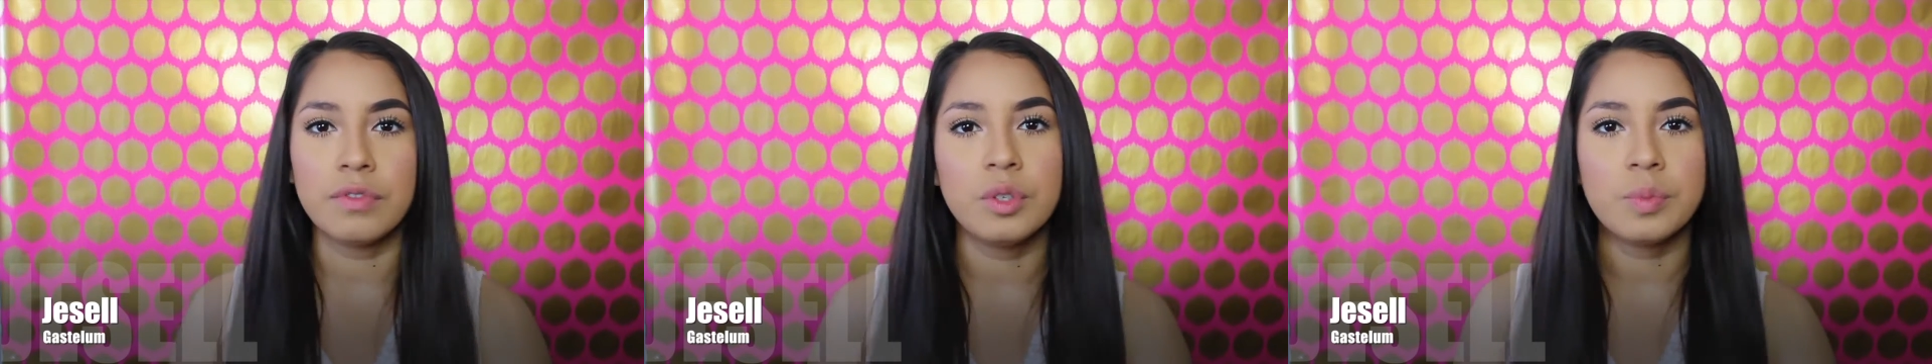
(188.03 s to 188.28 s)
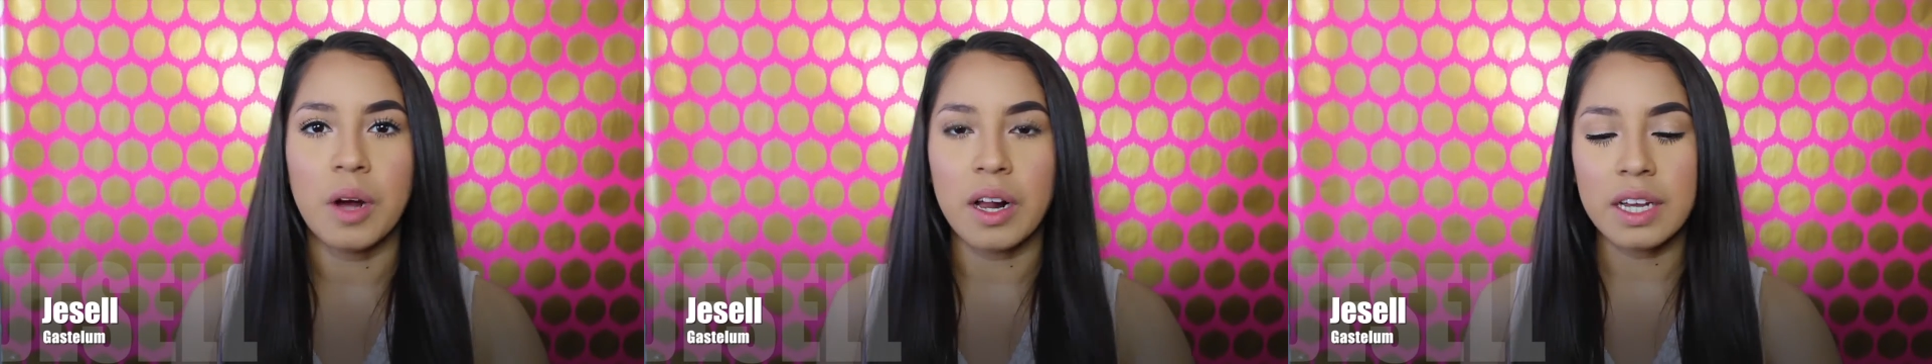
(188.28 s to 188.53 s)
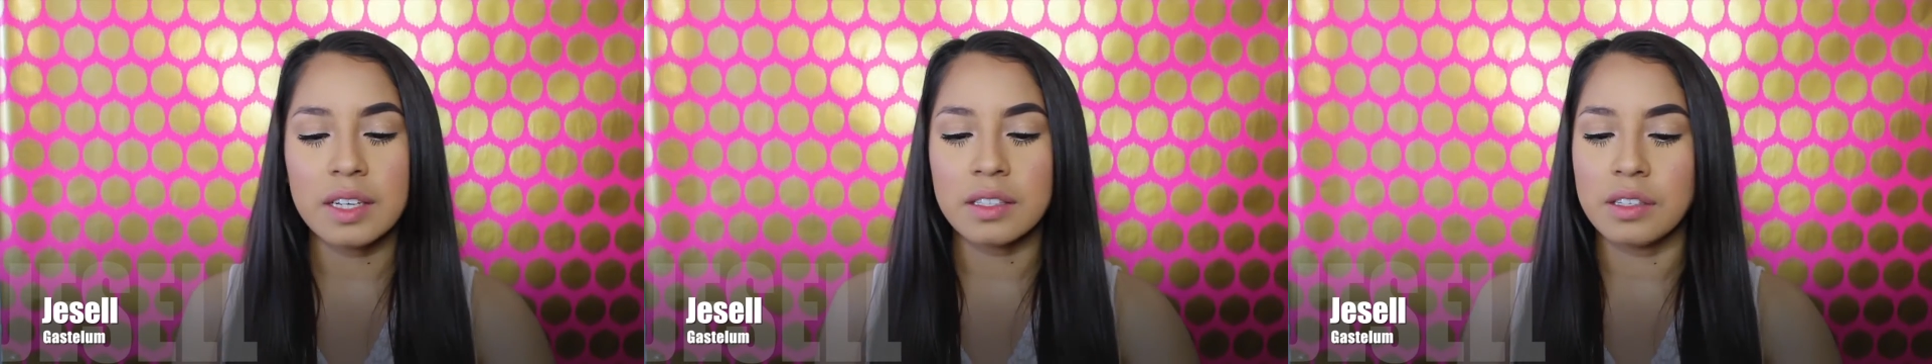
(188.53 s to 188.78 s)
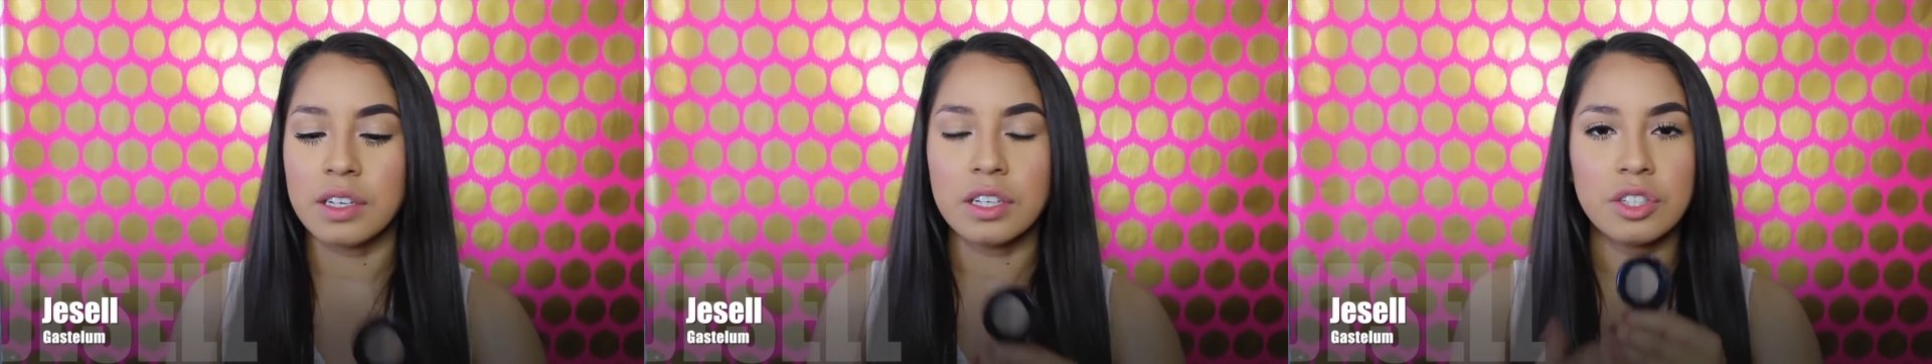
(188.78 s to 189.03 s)
two products,
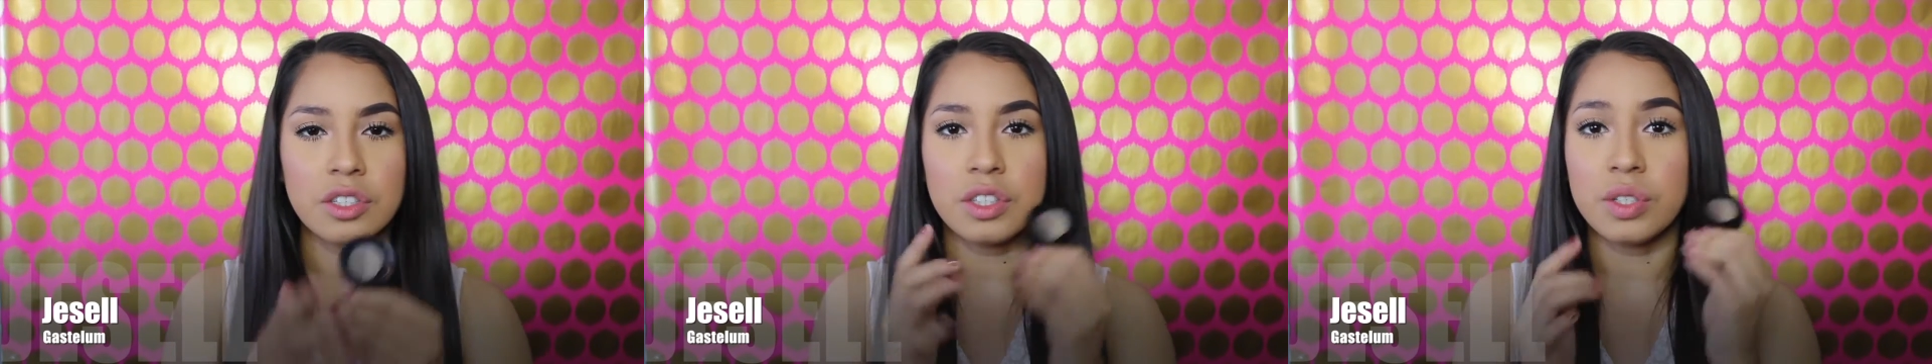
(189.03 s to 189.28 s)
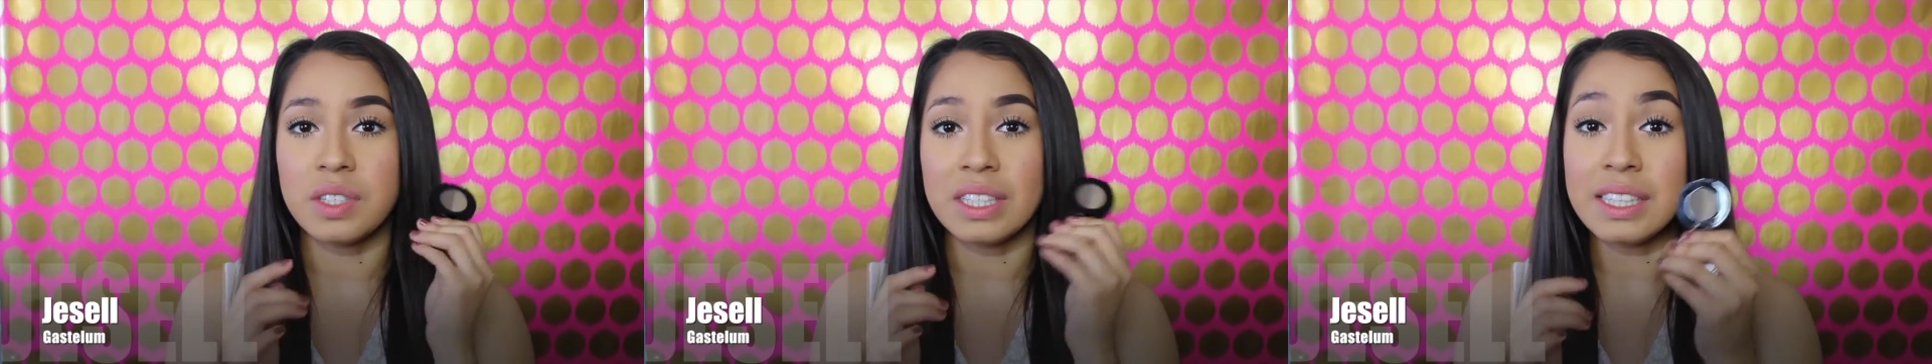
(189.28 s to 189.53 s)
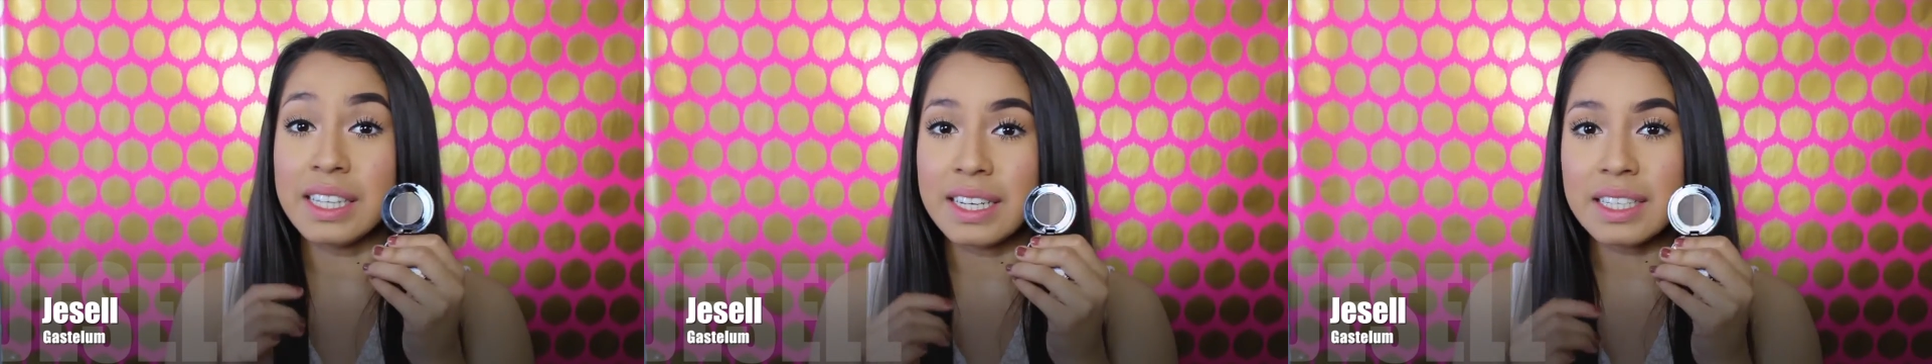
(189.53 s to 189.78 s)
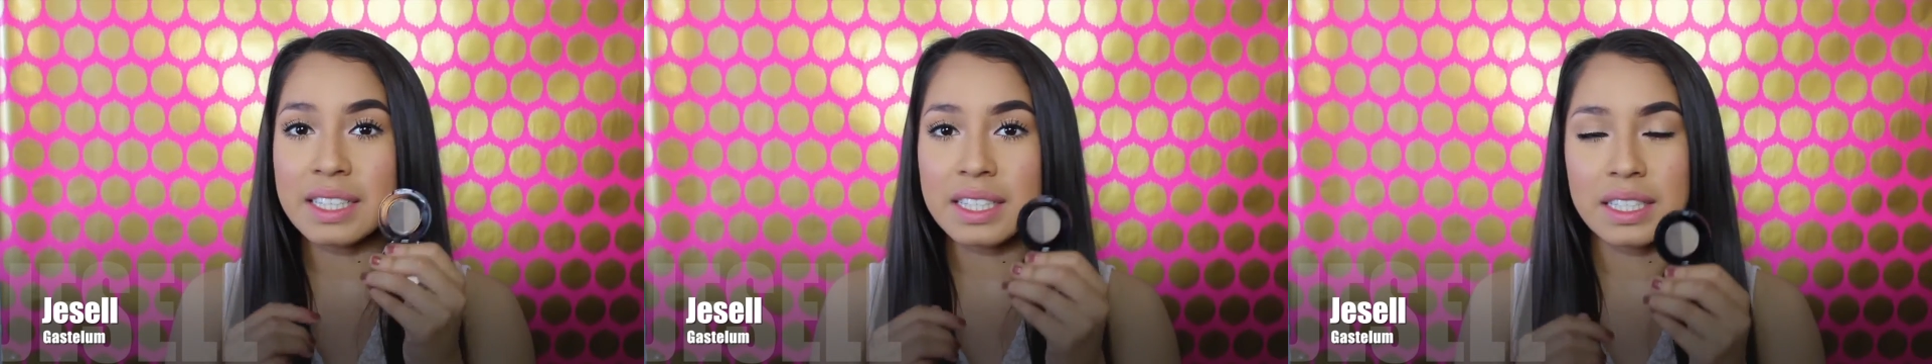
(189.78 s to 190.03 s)
so you can just use
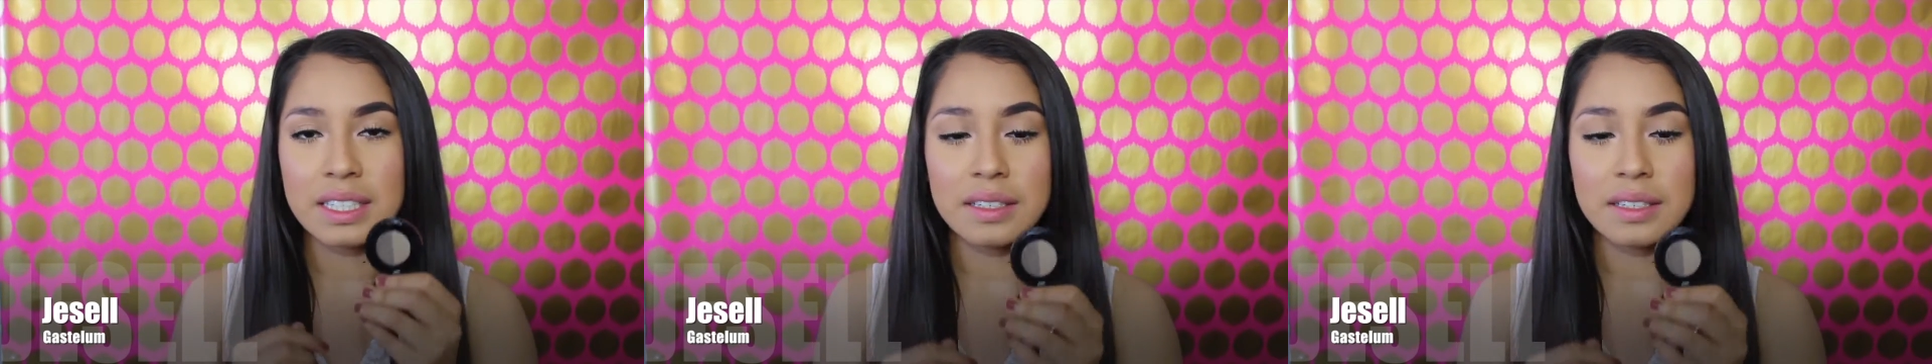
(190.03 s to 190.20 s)
this.